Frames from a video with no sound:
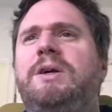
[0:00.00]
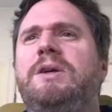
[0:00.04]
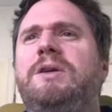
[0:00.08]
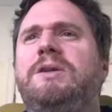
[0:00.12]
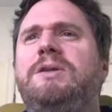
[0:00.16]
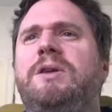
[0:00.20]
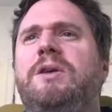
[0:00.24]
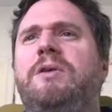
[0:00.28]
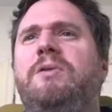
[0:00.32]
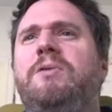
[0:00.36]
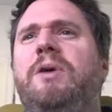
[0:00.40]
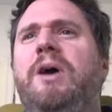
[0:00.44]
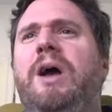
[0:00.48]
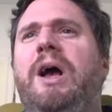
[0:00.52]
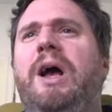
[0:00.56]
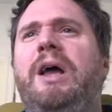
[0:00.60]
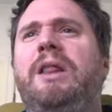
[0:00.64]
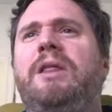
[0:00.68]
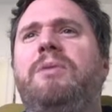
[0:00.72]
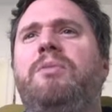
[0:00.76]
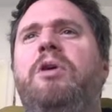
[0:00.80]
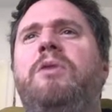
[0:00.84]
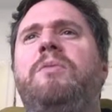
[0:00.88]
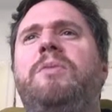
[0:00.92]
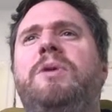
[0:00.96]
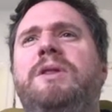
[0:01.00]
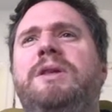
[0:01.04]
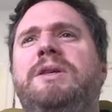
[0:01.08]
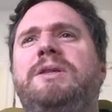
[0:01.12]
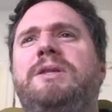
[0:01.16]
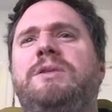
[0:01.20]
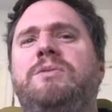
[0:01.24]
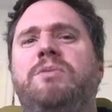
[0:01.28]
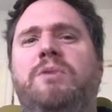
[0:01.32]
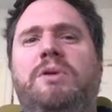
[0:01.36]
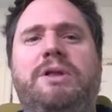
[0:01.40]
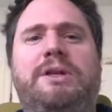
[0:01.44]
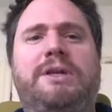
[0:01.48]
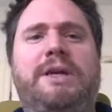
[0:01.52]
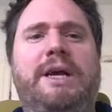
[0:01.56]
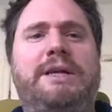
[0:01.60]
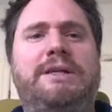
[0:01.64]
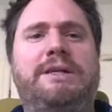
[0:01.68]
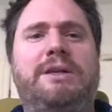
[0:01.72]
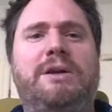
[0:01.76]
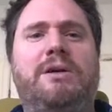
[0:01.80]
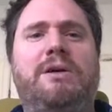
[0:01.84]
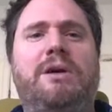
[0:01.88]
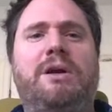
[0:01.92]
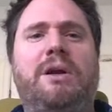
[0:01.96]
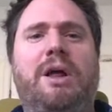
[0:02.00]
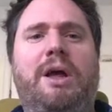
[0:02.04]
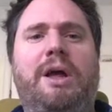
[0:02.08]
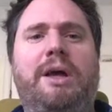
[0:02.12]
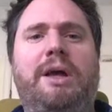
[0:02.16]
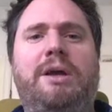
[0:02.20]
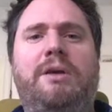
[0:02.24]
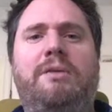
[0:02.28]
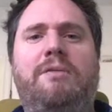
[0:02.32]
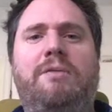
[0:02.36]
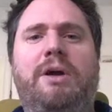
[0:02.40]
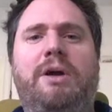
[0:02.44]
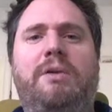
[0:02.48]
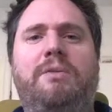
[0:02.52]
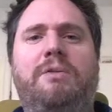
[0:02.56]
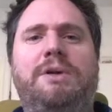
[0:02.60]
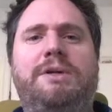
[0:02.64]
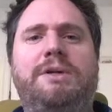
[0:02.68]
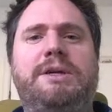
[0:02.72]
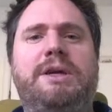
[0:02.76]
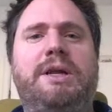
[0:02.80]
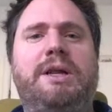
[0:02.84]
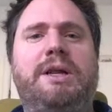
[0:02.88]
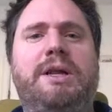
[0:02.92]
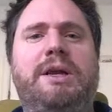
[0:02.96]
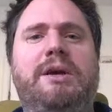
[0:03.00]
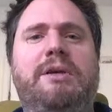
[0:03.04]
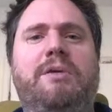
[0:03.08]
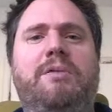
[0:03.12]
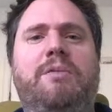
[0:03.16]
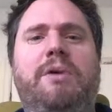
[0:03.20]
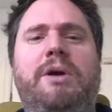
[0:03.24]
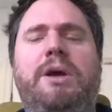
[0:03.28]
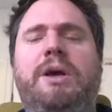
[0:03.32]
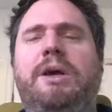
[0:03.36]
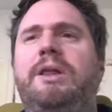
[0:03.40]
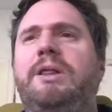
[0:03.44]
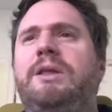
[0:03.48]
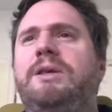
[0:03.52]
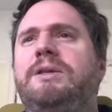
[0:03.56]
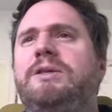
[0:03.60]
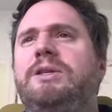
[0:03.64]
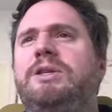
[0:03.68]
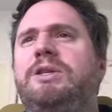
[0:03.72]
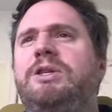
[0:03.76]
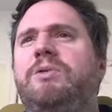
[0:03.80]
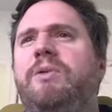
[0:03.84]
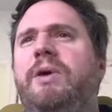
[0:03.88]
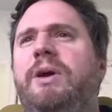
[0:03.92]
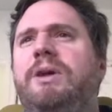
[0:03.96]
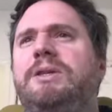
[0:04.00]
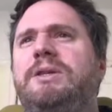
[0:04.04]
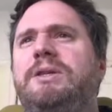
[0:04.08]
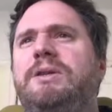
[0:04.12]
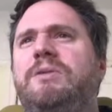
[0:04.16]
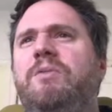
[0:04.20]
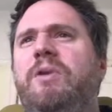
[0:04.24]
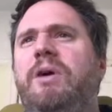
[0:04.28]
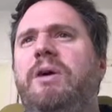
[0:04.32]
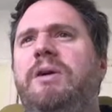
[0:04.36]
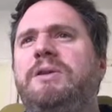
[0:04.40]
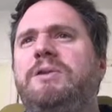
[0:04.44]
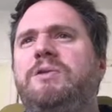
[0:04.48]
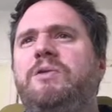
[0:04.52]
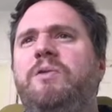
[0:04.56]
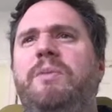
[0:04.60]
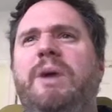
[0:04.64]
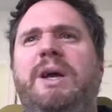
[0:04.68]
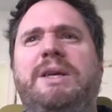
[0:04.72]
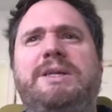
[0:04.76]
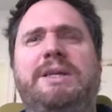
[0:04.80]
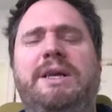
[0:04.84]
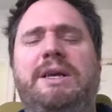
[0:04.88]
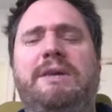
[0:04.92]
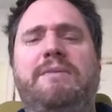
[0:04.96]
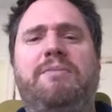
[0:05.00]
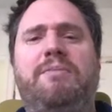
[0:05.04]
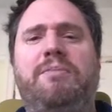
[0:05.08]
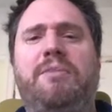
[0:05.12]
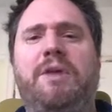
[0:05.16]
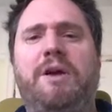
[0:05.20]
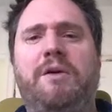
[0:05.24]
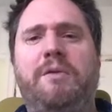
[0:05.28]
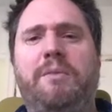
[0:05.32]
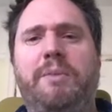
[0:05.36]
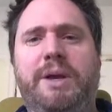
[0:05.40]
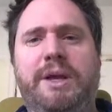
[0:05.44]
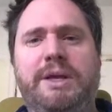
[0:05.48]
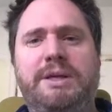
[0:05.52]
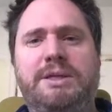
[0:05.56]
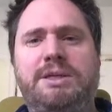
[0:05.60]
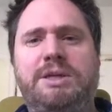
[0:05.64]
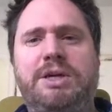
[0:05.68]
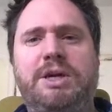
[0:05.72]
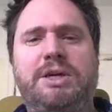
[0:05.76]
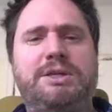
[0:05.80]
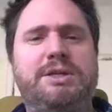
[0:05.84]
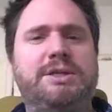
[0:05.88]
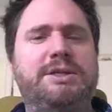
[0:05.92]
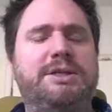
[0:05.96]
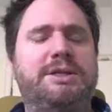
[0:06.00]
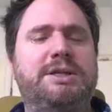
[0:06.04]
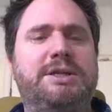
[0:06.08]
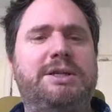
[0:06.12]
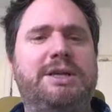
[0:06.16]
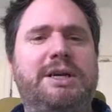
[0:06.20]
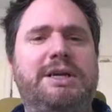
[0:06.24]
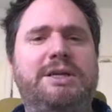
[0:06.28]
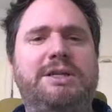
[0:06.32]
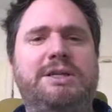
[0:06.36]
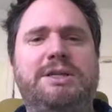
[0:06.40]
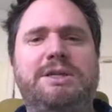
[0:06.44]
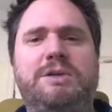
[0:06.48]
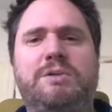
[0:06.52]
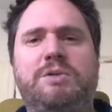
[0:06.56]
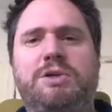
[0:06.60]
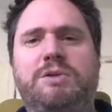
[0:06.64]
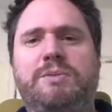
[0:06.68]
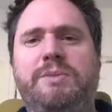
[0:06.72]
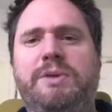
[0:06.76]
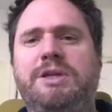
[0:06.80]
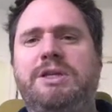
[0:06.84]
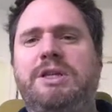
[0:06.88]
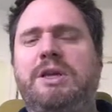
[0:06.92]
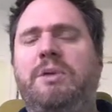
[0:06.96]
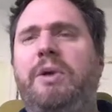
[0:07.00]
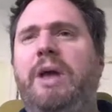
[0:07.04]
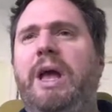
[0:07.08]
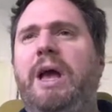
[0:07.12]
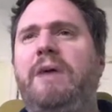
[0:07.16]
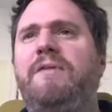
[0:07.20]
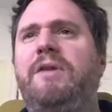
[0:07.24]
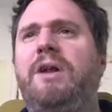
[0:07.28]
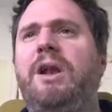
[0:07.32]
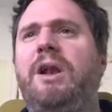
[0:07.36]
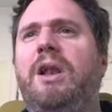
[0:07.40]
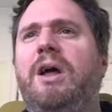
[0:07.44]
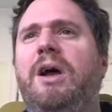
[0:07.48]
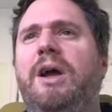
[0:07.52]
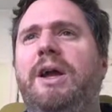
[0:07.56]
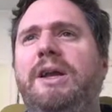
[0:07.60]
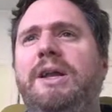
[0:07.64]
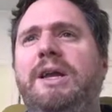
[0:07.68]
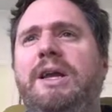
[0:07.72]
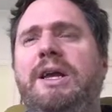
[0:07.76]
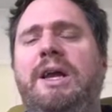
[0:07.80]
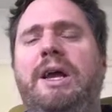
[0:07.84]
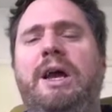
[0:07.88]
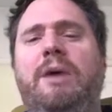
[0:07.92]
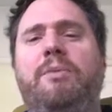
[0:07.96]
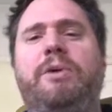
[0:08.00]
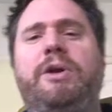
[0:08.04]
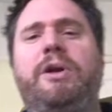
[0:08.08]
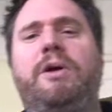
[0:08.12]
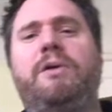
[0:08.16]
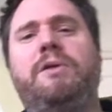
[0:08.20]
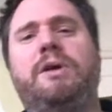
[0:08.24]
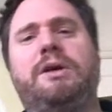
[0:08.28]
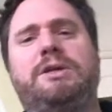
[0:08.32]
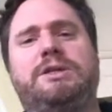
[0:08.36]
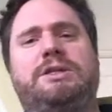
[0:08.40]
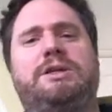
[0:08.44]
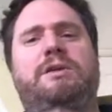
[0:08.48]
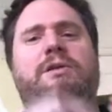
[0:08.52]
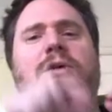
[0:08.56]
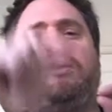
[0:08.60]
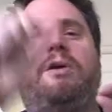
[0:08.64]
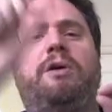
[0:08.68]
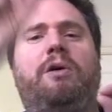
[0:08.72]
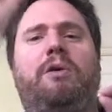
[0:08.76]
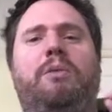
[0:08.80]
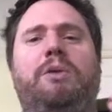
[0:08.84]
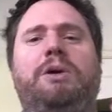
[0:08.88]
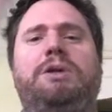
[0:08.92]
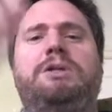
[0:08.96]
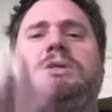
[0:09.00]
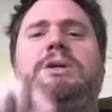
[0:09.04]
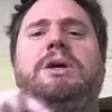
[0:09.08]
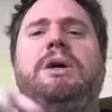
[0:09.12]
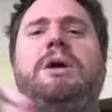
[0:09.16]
So at the moment, this is what the data look like, right? We're dealing with a situation where it's all messy. There will be insertions and deletions, which means that we haven't aligned it and we don't necessarily know which